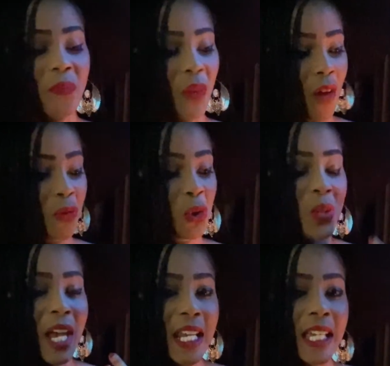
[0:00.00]
of
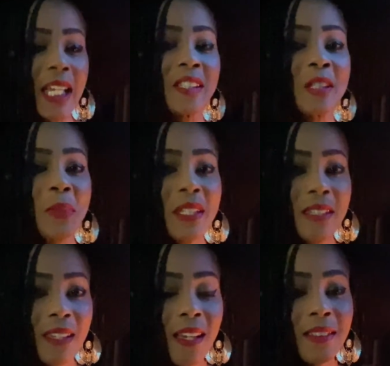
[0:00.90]
creating it and speaking
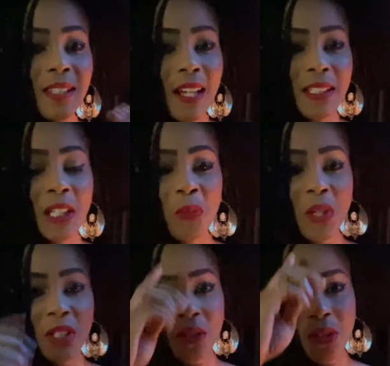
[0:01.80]
it and telling it what
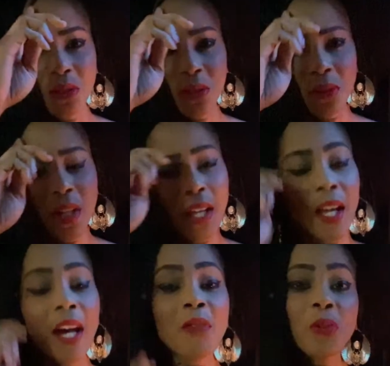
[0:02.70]
it's going to do.
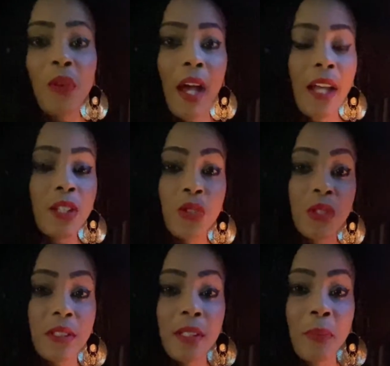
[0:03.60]
After that, it's just as
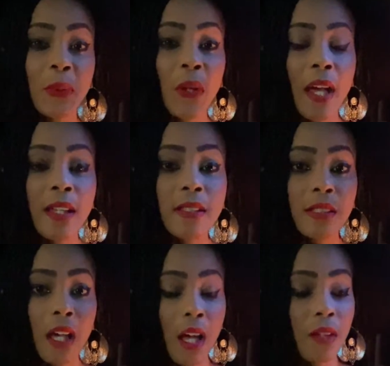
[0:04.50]
simple as
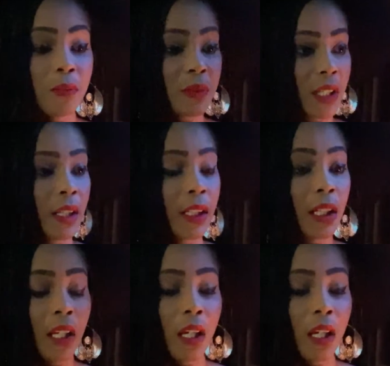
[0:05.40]
telling it